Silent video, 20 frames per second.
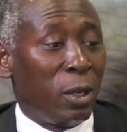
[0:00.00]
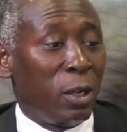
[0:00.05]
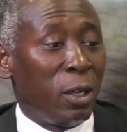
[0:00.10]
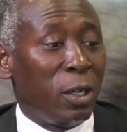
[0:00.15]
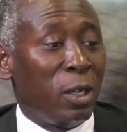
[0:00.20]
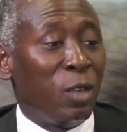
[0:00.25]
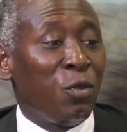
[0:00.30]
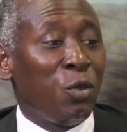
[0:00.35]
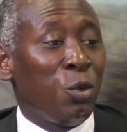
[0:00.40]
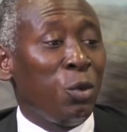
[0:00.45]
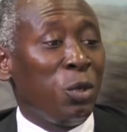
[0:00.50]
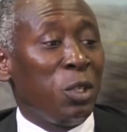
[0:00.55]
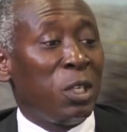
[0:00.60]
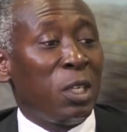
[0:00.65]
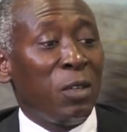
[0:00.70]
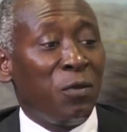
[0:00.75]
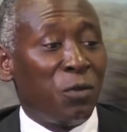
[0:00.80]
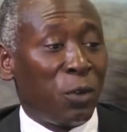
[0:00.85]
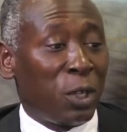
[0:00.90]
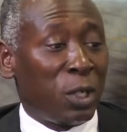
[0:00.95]
If you
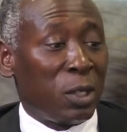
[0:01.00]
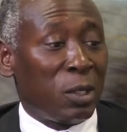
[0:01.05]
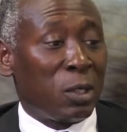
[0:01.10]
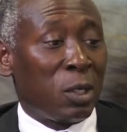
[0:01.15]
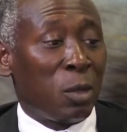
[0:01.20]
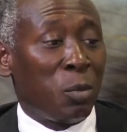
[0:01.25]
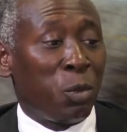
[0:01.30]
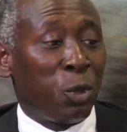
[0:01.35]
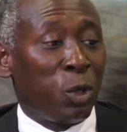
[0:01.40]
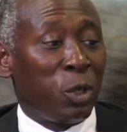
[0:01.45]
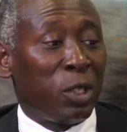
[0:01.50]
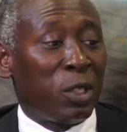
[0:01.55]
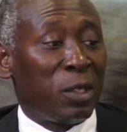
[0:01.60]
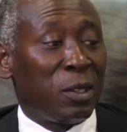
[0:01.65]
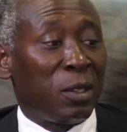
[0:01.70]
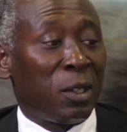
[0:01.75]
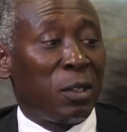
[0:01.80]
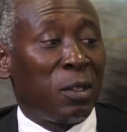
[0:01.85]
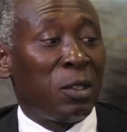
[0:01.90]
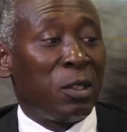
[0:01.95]
take, for example, the
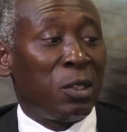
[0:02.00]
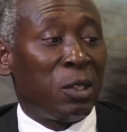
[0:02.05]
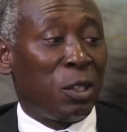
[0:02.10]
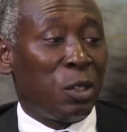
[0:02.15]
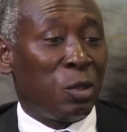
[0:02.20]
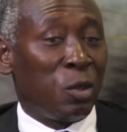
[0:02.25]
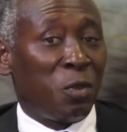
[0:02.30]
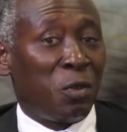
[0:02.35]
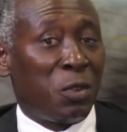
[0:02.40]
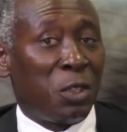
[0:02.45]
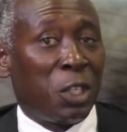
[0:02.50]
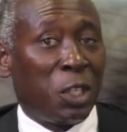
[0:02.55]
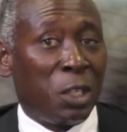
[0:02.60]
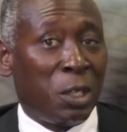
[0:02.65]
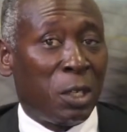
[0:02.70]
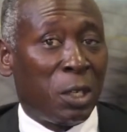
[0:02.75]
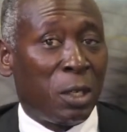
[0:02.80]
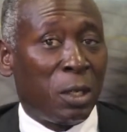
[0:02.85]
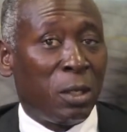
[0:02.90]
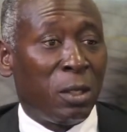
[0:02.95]
statistics of
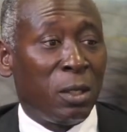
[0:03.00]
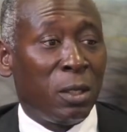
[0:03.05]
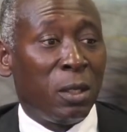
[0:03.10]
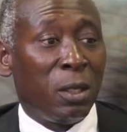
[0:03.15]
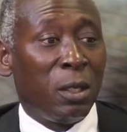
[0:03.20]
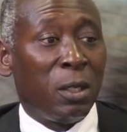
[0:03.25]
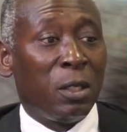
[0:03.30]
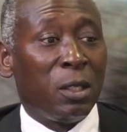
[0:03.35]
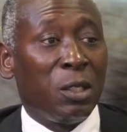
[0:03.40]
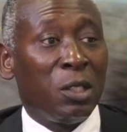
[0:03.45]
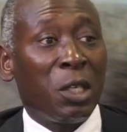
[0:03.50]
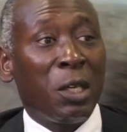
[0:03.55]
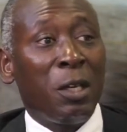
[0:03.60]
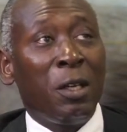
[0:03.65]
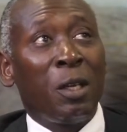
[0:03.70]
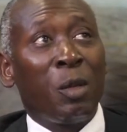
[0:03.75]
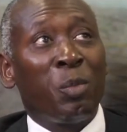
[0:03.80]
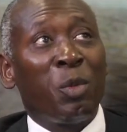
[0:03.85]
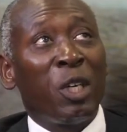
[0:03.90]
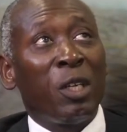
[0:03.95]
China
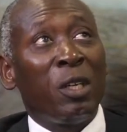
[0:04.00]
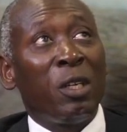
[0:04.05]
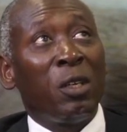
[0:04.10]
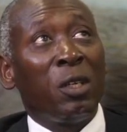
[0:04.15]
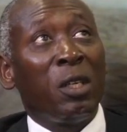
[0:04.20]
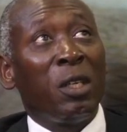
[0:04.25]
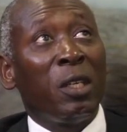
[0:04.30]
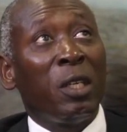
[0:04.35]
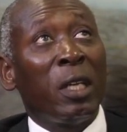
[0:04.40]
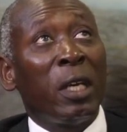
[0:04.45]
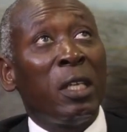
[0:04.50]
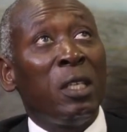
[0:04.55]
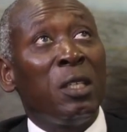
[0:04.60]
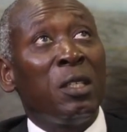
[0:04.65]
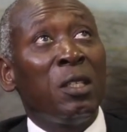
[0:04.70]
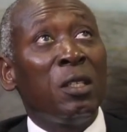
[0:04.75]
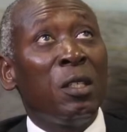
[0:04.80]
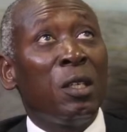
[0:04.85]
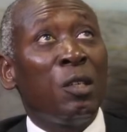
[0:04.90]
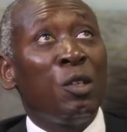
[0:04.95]
by
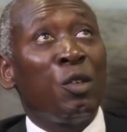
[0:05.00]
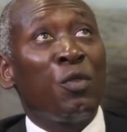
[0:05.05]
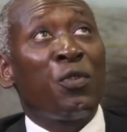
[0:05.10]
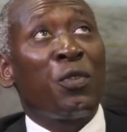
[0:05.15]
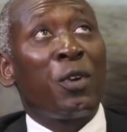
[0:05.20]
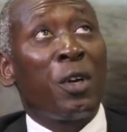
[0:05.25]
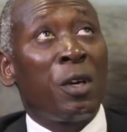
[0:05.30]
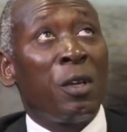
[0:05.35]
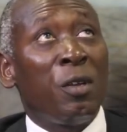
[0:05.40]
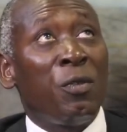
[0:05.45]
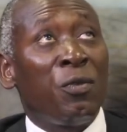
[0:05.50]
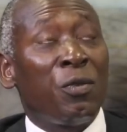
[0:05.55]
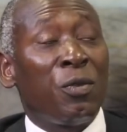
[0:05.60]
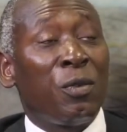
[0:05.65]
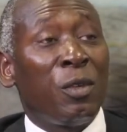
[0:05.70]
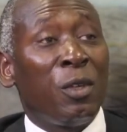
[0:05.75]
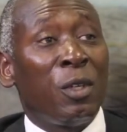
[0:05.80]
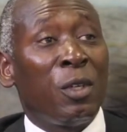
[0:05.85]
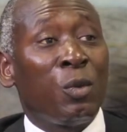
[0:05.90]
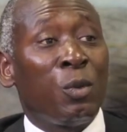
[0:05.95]

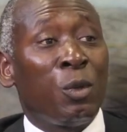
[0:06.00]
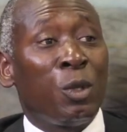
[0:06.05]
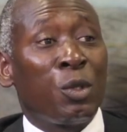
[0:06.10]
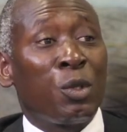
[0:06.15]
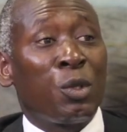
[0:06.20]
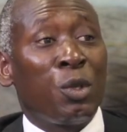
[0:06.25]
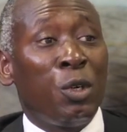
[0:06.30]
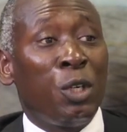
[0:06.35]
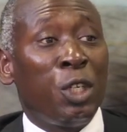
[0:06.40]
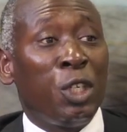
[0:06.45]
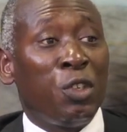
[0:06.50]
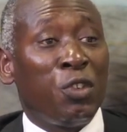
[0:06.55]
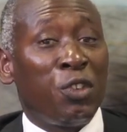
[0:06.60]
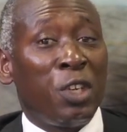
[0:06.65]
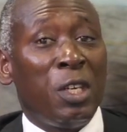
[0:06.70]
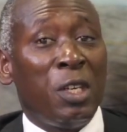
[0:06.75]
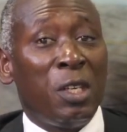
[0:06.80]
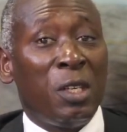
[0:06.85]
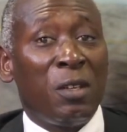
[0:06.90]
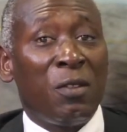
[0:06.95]
1995, it was only
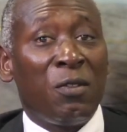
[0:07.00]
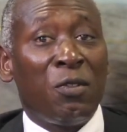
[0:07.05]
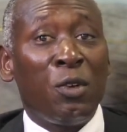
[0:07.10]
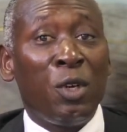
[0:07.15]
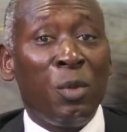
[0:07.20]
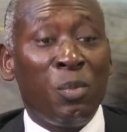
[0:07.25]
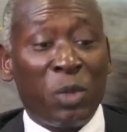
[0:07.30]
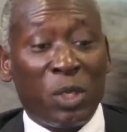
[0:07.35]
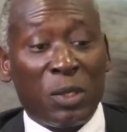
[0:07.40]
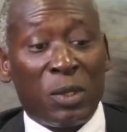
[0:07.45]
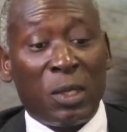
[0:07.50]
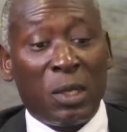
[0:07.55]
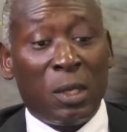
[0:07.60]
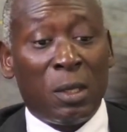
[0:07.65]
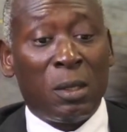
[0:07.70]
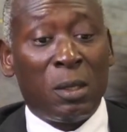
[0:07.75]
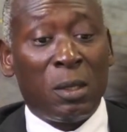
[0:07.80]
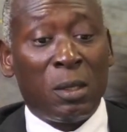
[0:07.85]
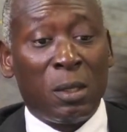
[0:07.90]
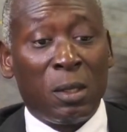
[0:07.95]
trading
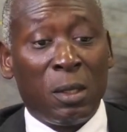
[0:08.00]
3%